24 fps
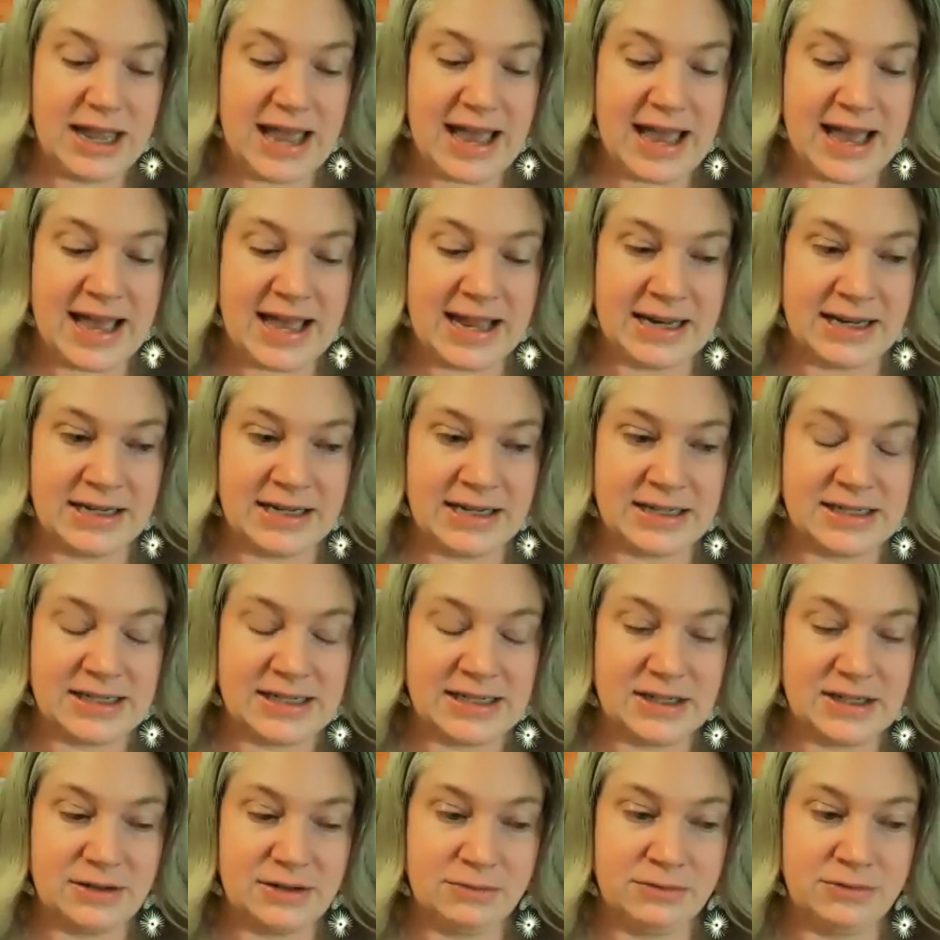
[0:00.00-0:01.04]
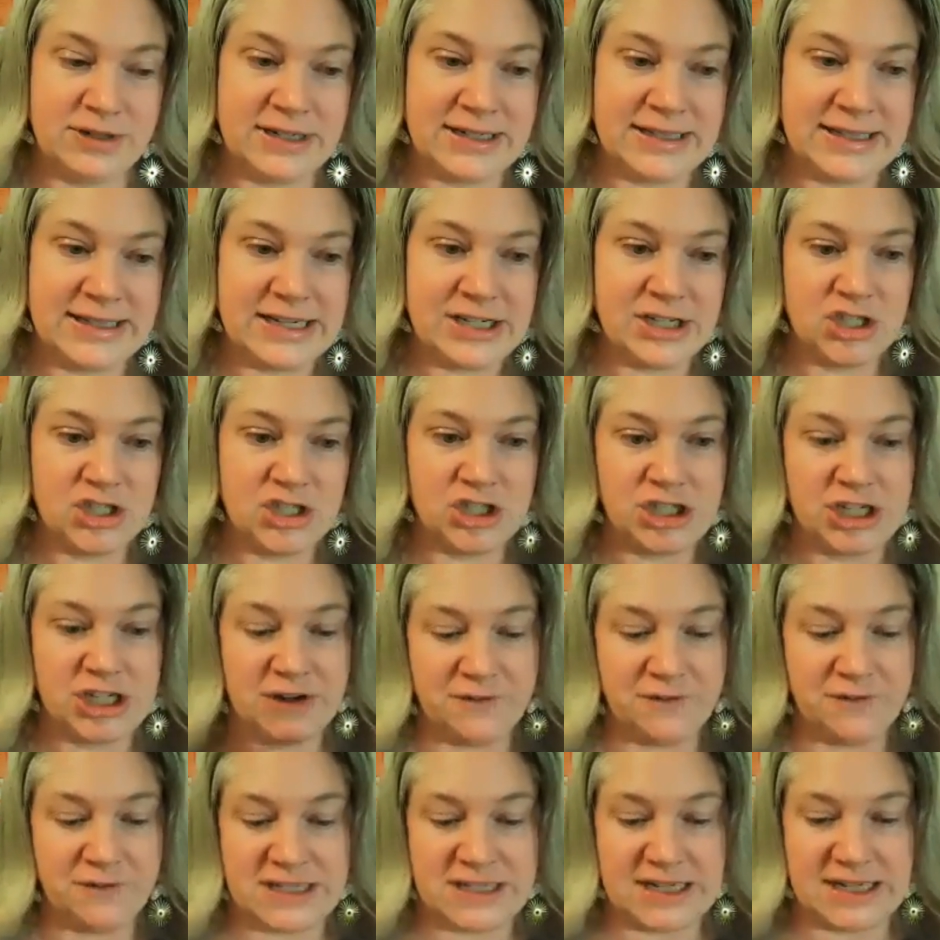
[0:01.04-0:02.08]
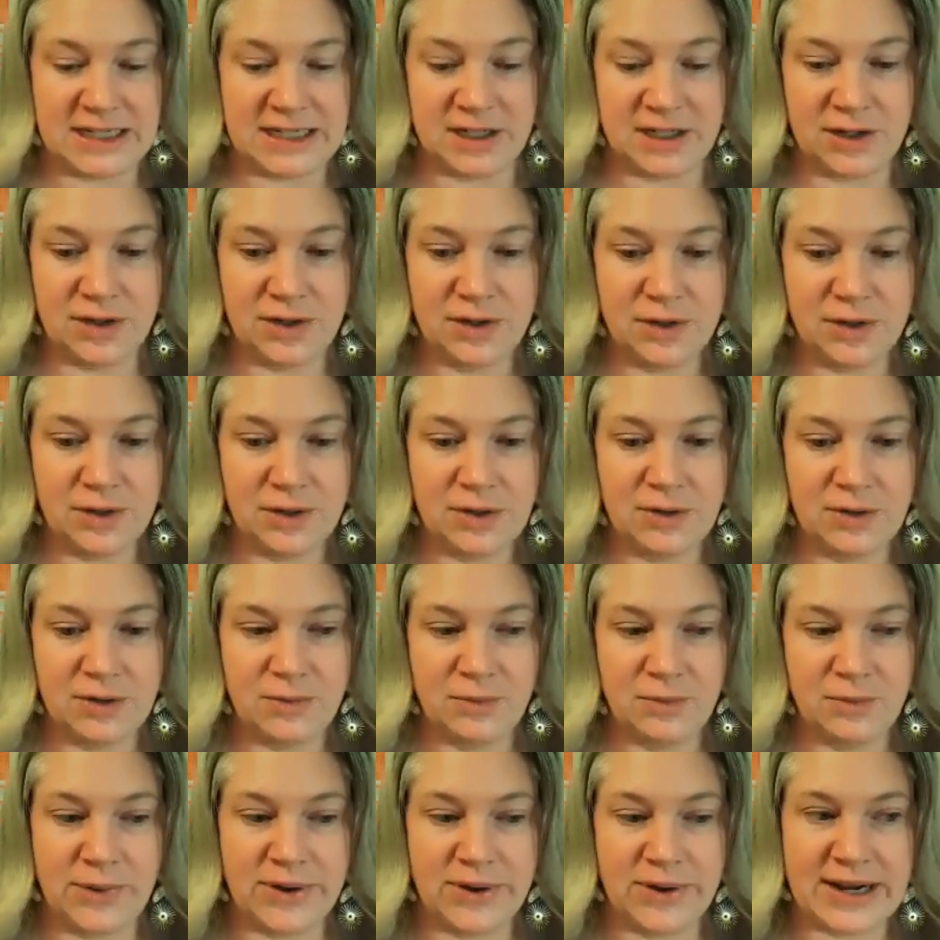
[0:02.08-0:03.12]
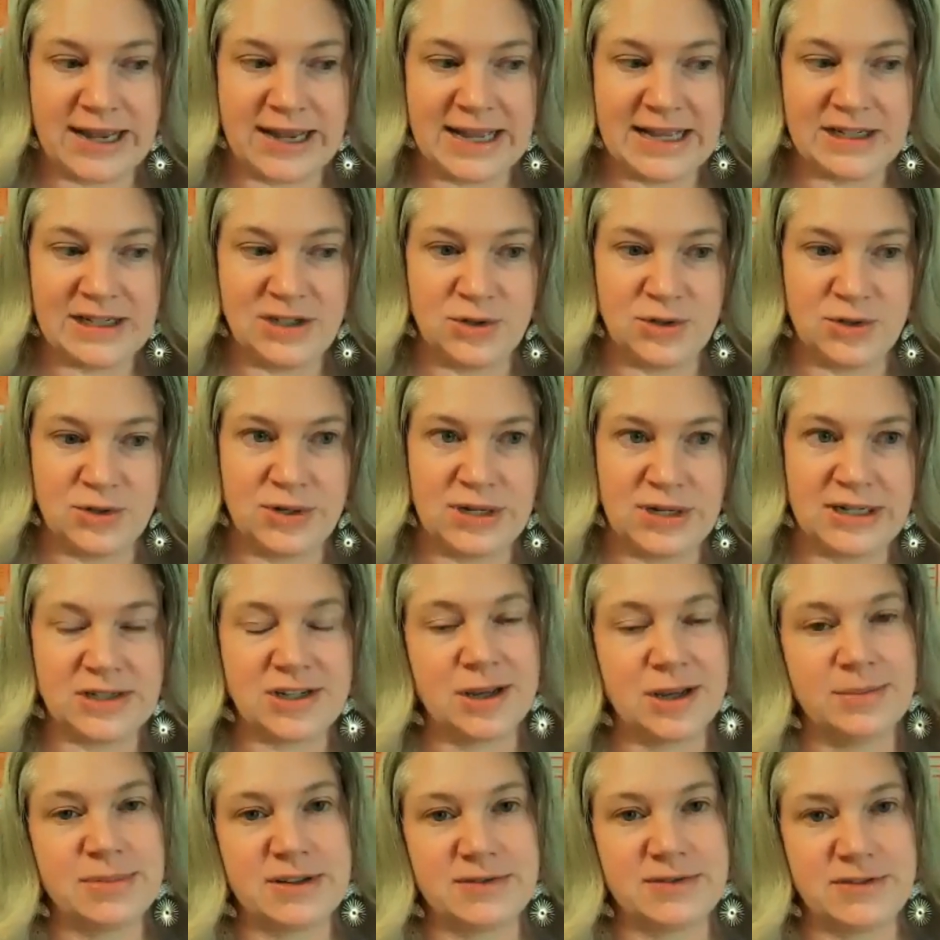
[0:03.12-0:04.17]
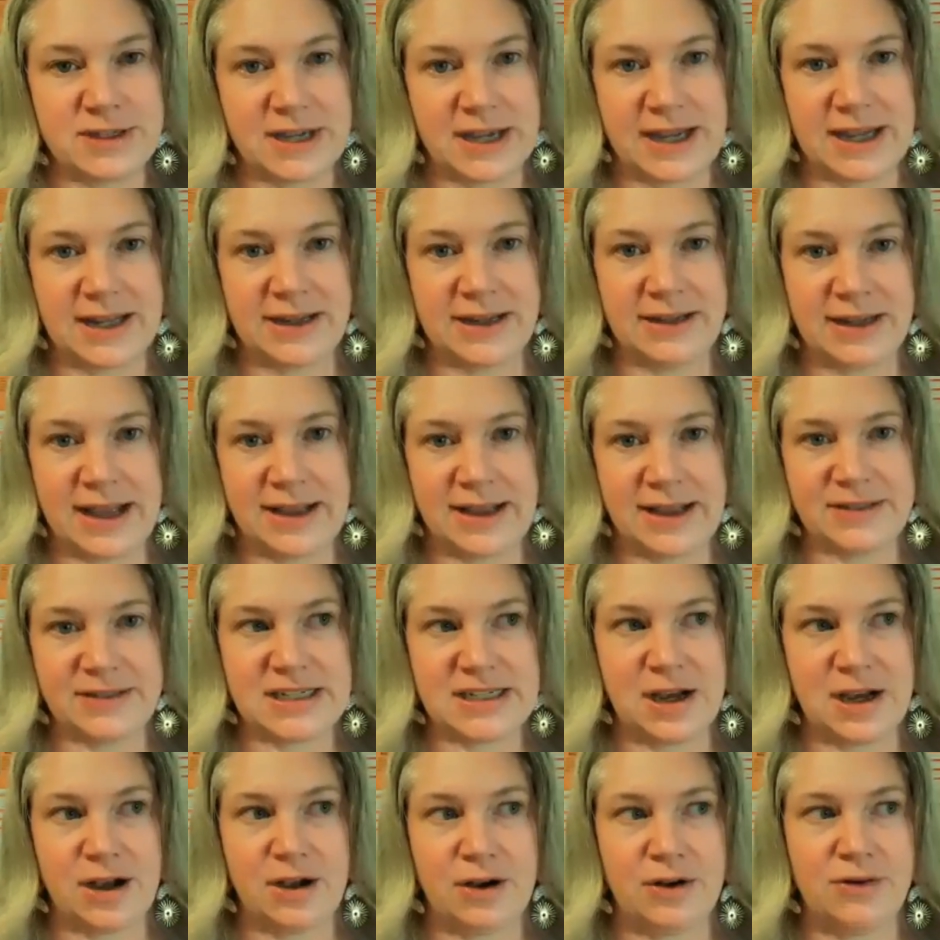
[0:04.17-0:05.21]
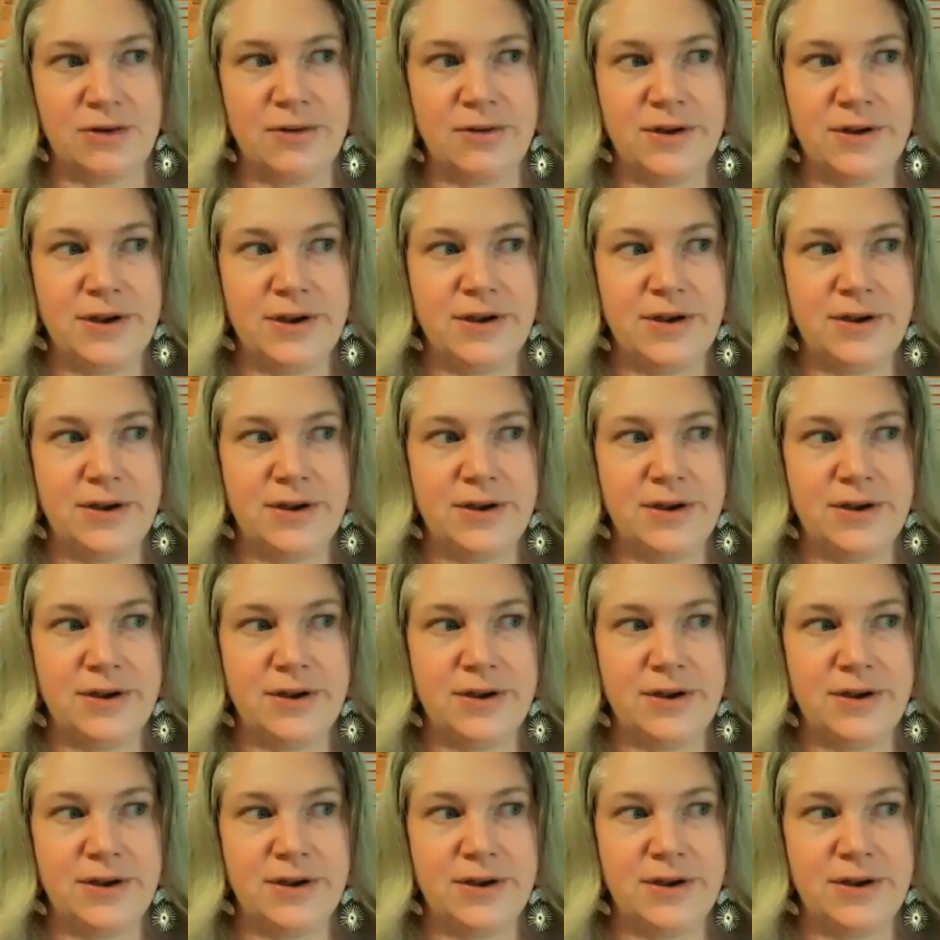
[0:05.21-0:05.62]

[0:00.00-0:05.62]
and really shifting what I do in terms of diet and lifestyle.